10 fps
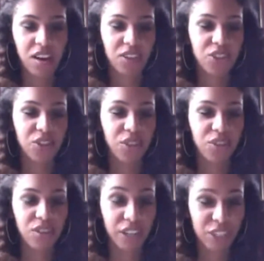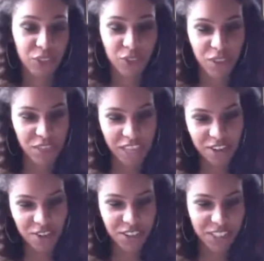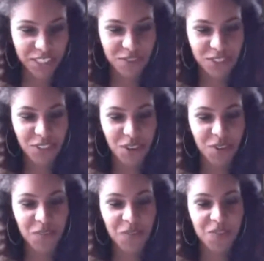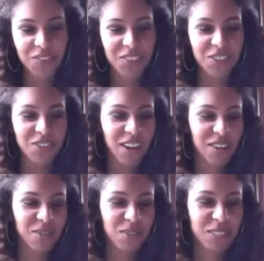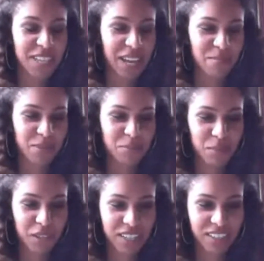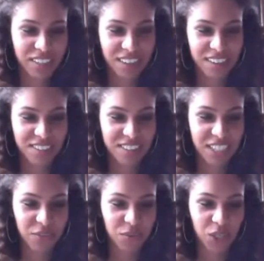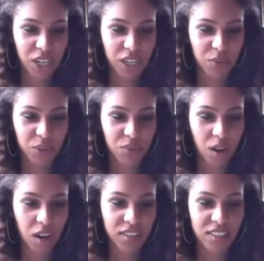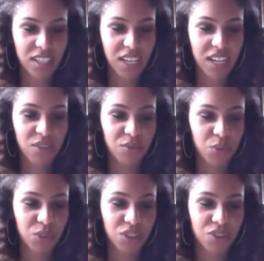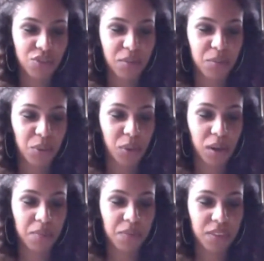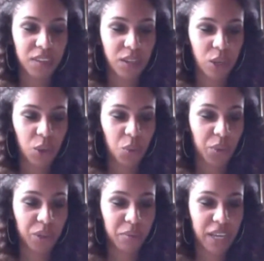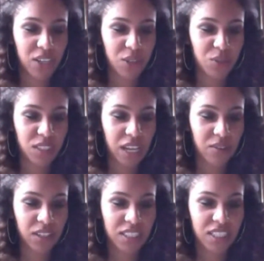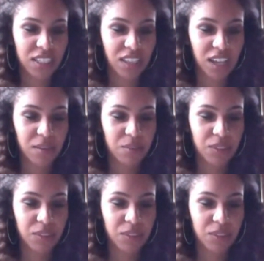Under the thin crust of snow, the ground was damp and muddy, slick footing with rocks and hidden roots to trip you up. Will made no sound as he climbed.